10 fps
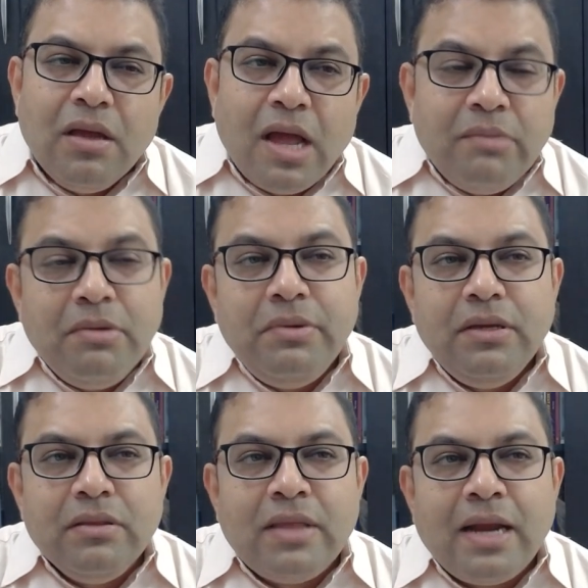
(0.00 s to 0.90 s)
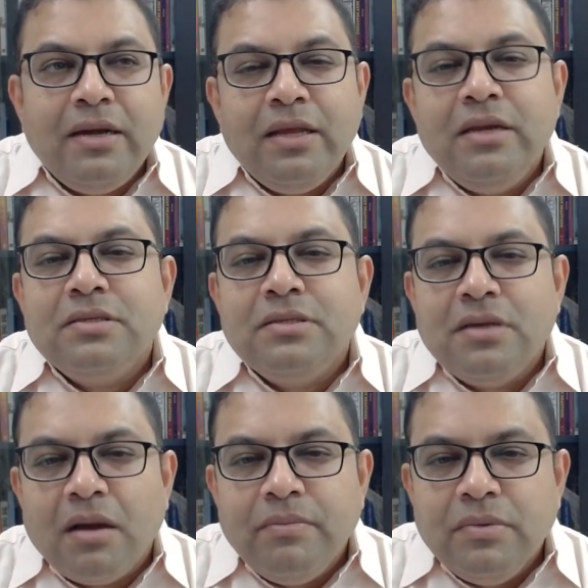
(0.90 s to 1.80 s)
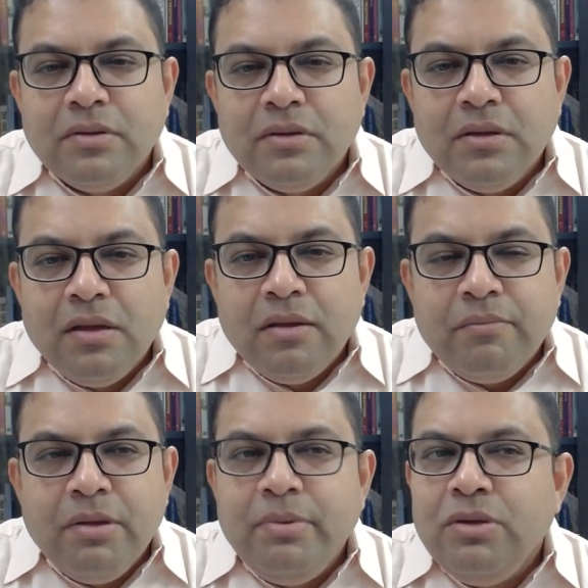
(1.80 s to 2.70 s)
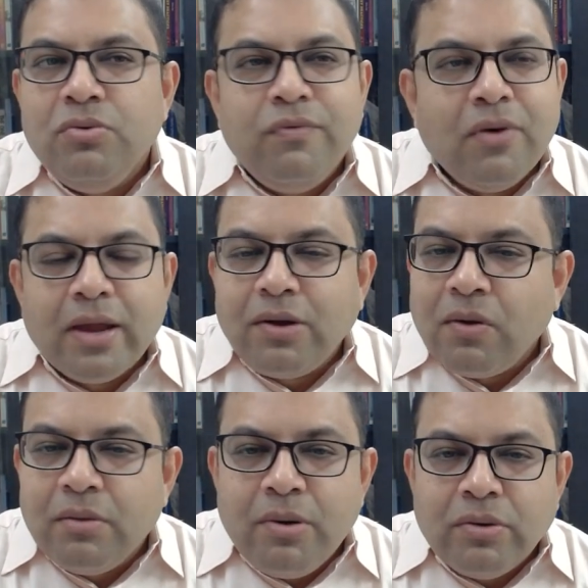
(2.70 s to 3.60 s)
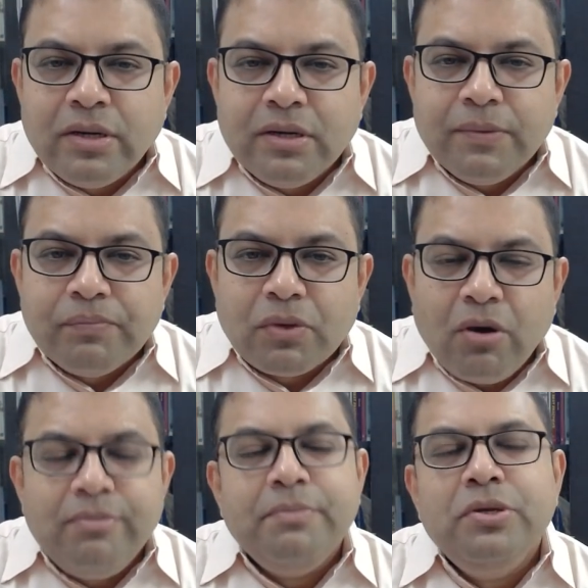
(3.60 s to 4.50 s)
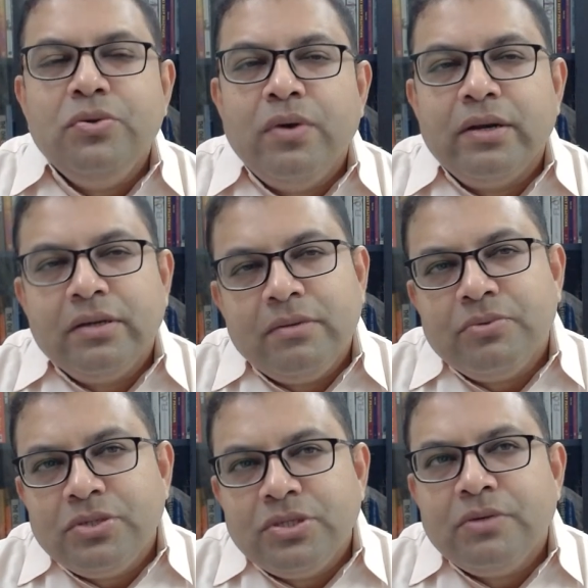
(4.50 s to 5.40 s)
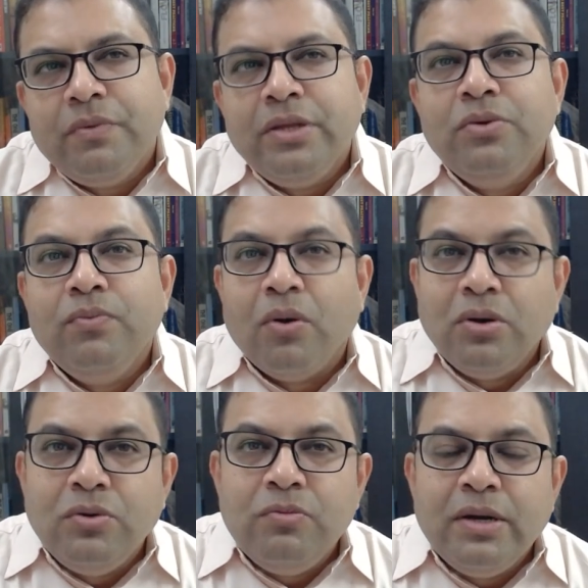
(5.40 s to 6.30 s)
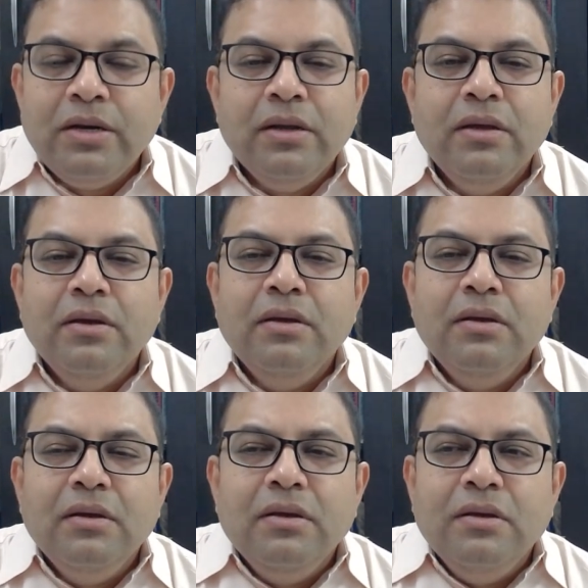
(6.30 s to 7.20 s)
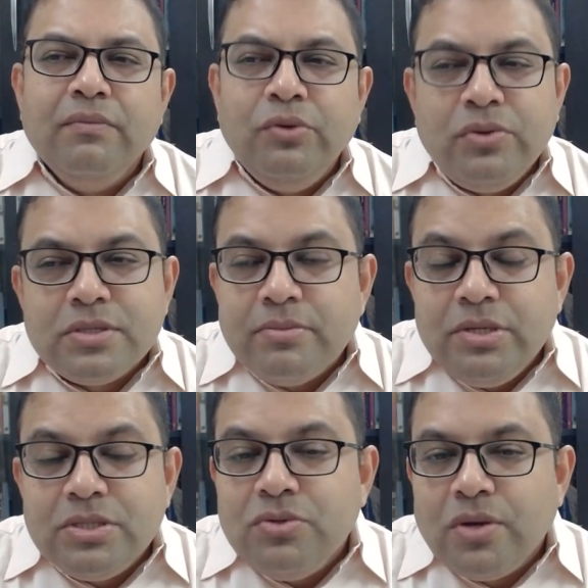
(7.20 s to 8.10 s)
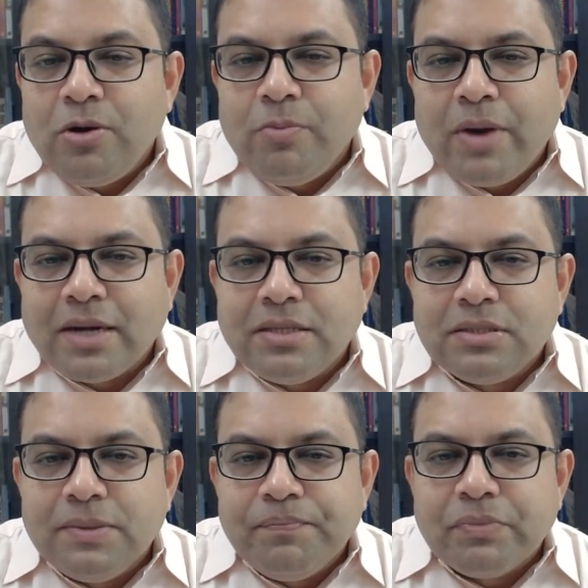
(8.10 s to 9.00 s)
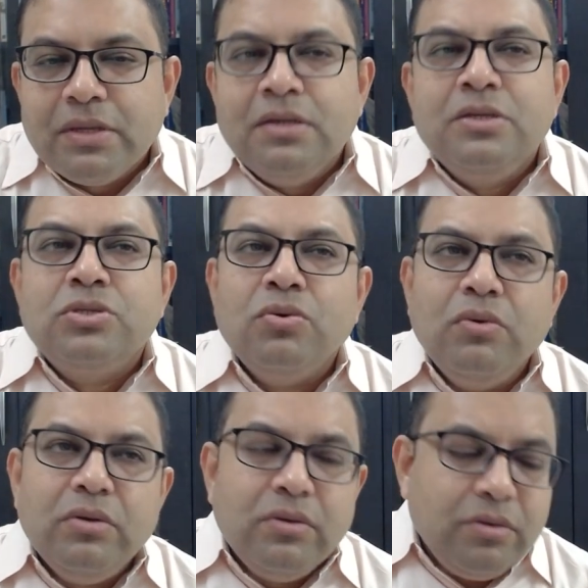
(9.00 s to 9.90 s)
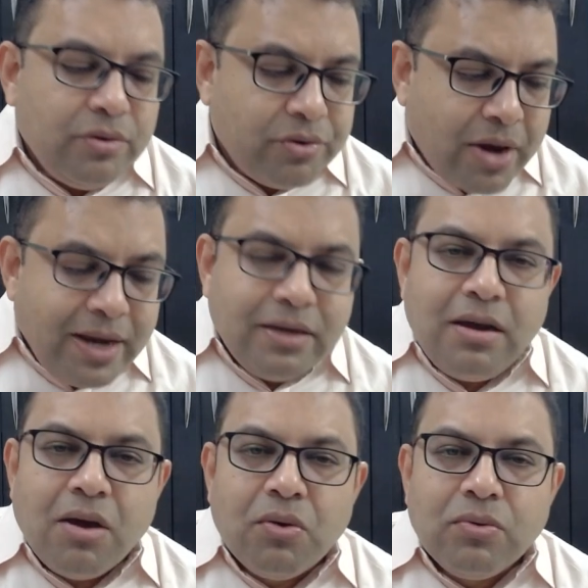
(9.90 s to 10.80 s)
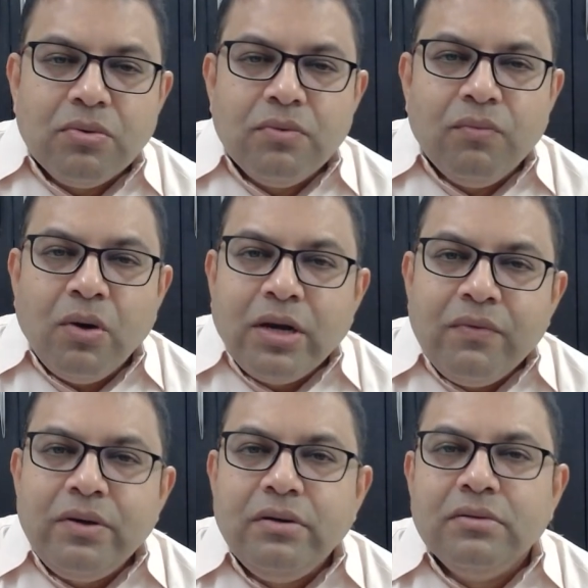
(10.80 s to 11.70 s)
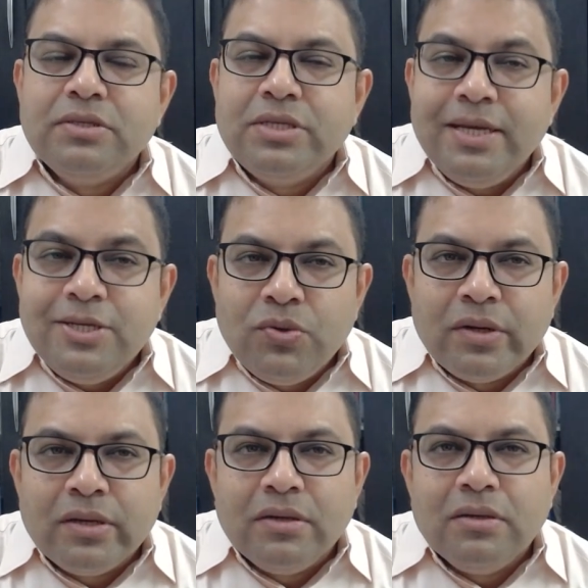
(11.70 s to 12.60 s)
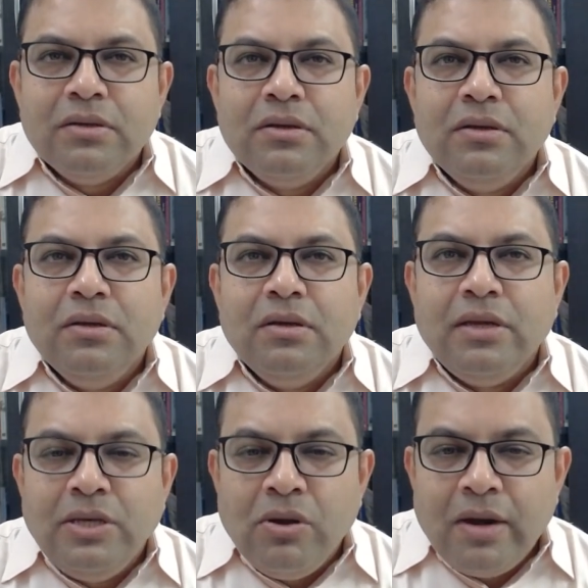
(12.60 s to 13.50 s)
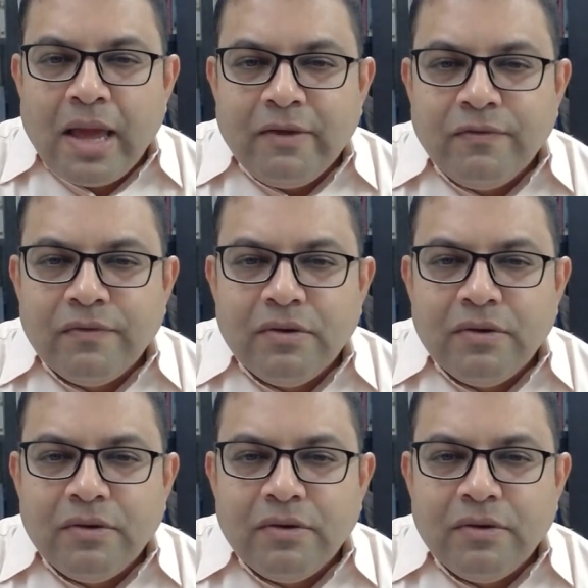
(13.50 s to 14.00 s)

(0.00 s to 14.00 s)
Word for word: And maybe that day doesn't come. Maybe you forget all about it. Or maybe you are in a position where you want to, but due to some reason you cannot practice. So, right now, whatever stage you are in your life,